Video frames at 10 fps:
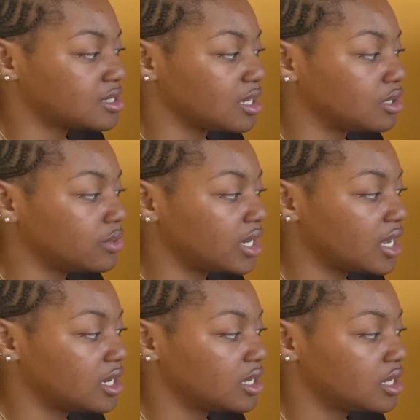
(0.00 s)

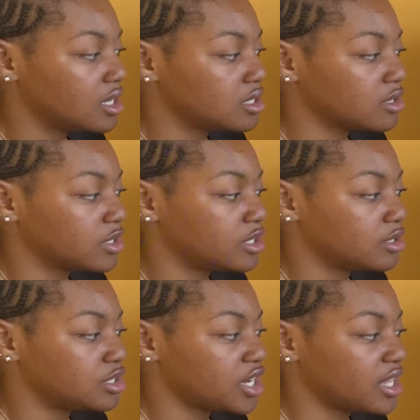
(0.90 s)
included. So we're gonna
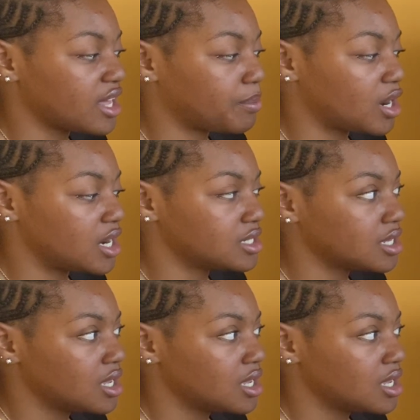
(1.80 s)
shade that part.